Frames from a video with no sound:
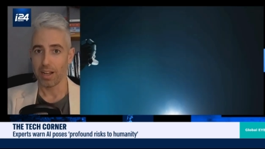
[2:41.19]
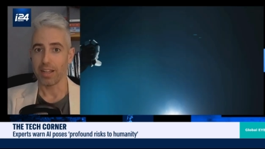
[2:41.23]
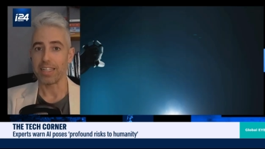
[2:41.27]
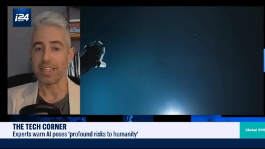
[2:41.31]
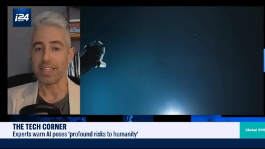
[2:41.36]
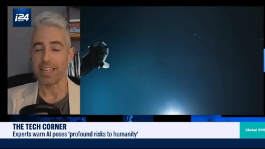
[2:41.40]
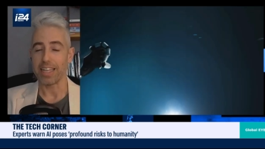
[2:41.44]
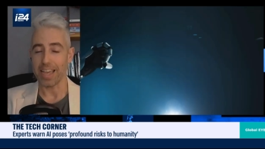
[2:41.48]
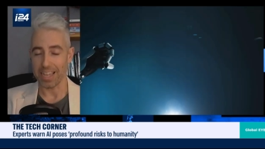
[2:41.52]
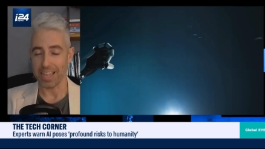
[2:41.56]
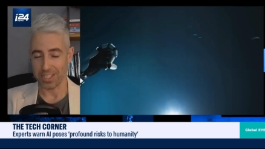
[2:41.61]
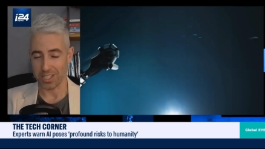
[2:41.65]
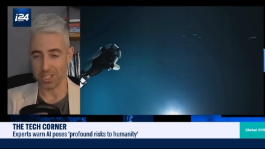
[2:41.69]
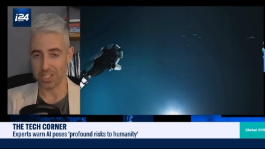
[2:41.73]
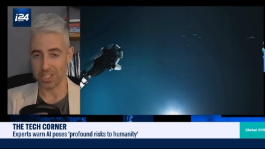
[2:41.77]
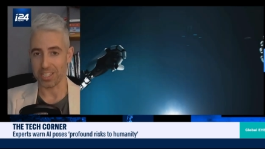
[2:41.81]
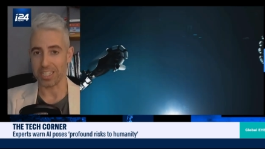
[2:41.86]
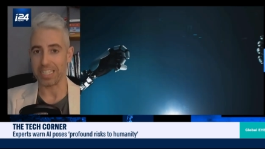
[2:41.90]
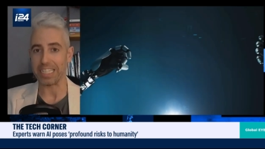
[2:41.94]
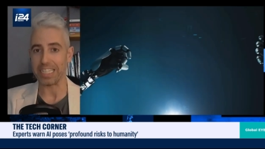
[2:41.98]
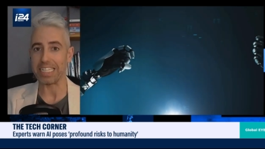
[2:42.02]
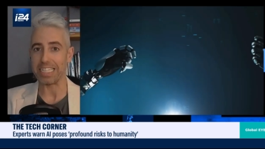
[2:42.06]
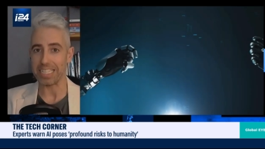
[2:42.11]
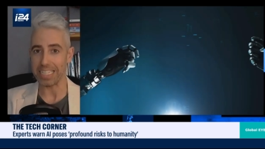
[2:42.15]
Yes,
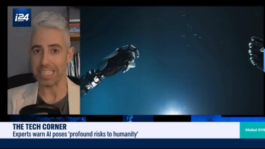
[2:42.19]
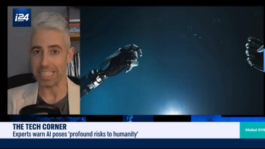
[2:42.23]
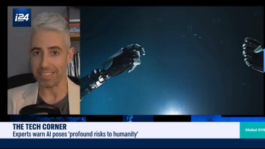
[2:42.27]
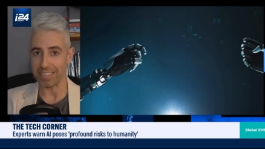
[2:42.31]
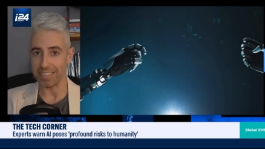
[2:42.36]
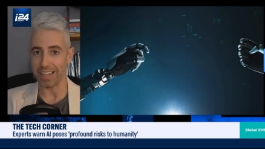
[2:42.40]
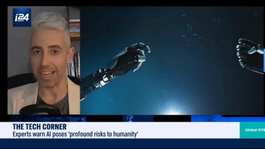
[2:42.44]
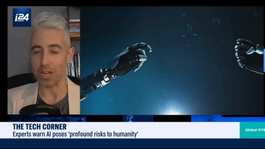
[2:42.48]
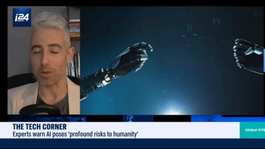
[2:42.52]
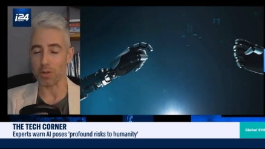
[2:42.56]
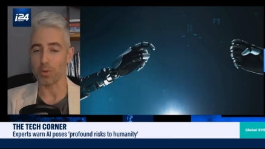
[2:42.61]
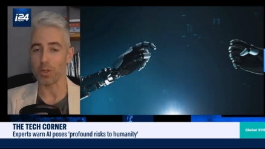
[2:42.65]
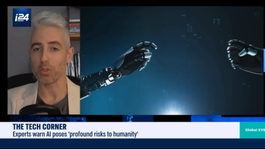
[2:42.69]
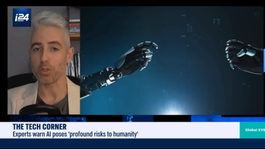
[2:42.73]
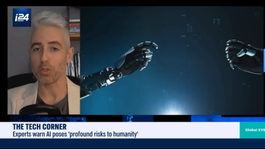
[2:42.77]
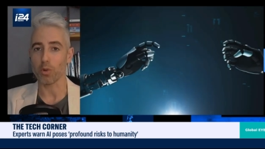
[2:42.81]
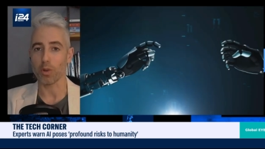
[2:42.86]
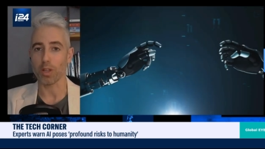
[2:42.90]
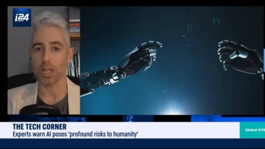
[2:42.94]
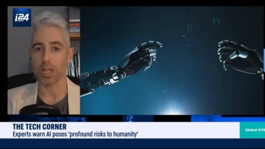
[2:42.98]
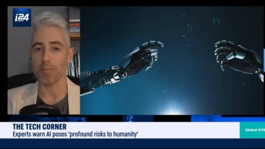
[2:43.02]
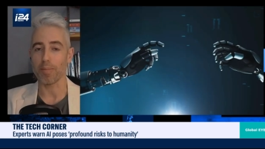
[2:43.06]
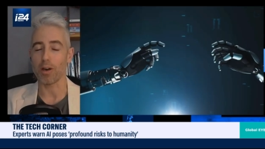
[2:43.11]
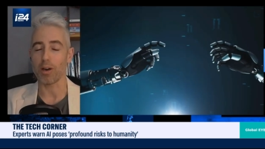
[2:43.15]
indeed. And we're
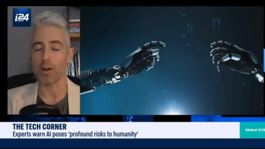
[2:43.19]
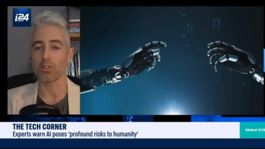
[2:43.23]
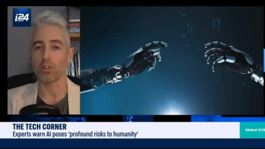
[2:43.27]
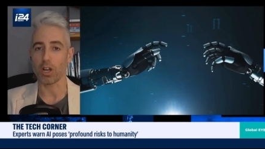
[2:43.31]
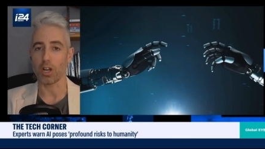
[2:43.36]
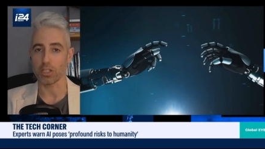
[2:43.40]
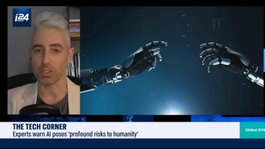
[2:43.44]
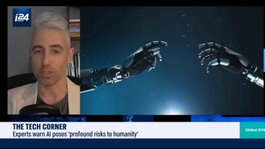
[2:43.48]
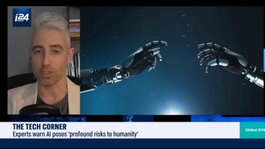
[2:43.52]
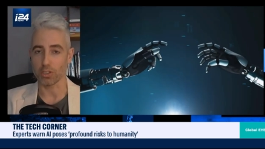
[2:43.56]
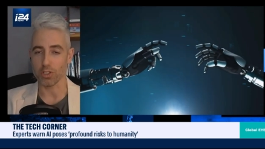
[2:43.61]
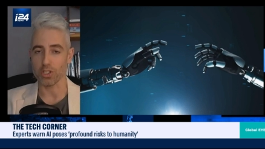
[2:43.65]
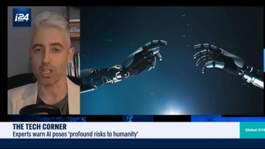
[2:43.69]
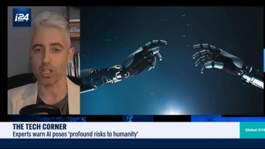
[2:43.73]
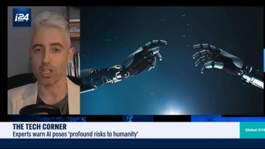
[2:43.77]
talking about doctors